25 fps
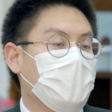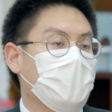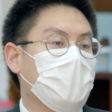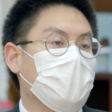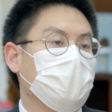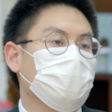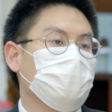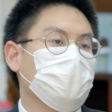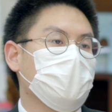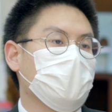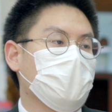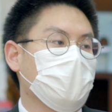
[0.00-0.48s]

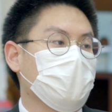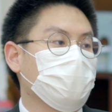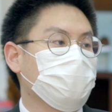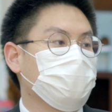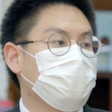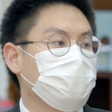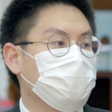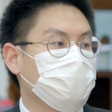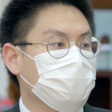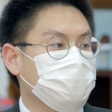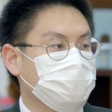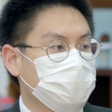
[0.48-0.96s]
And we
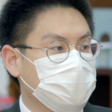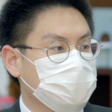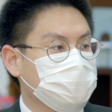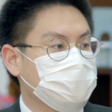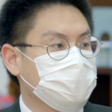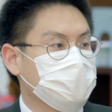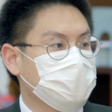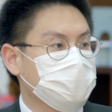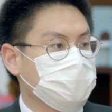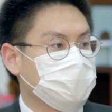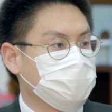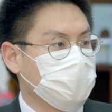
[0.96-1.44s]
have
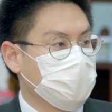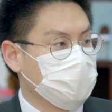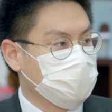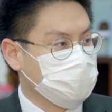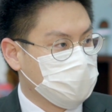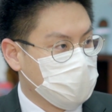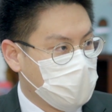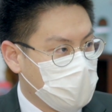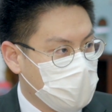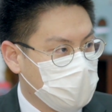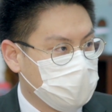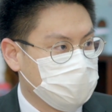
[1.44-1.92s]
Professor Thong
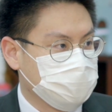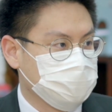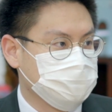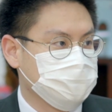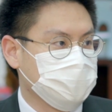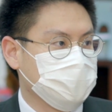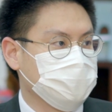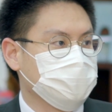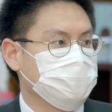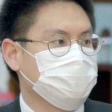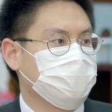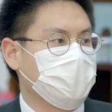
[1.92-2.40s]
Thong
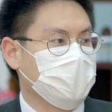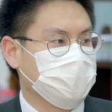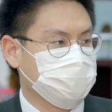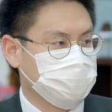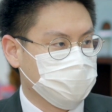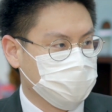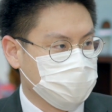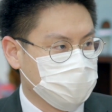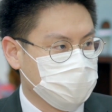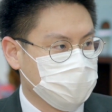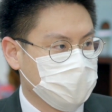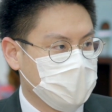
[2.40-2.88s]

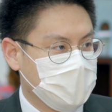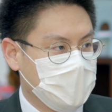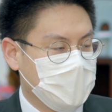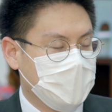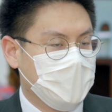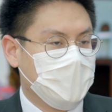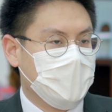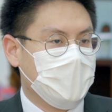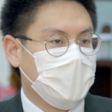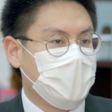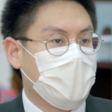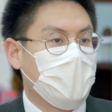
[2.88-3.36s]

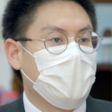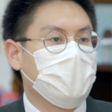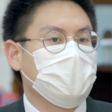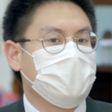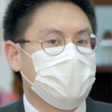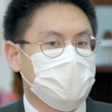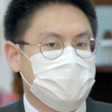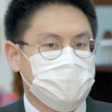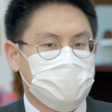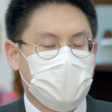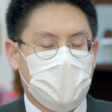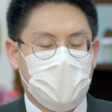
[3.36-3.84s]
Chantarangsu. At
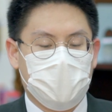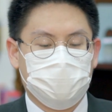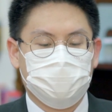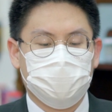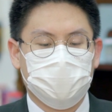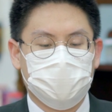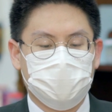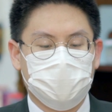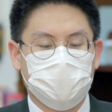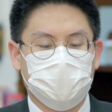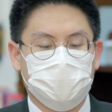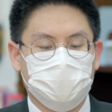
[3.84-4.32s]
that time,
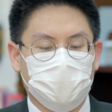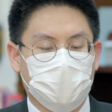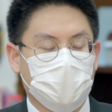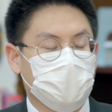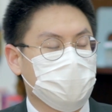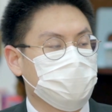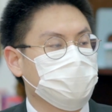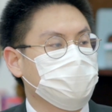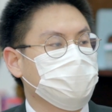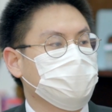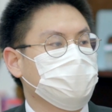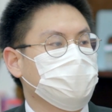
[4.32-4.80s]
he
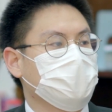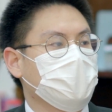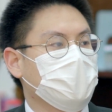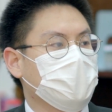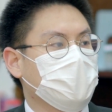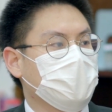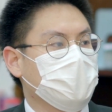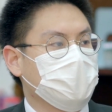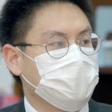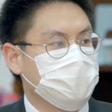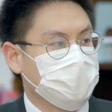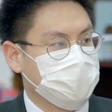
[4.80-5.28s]
was
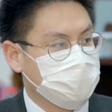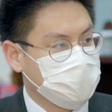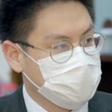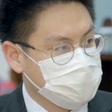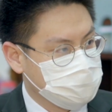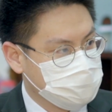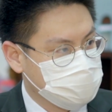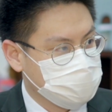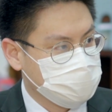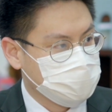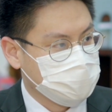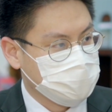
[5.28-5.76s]

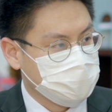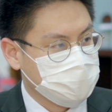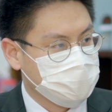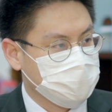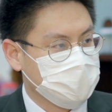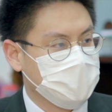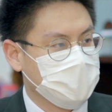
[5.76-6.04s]
director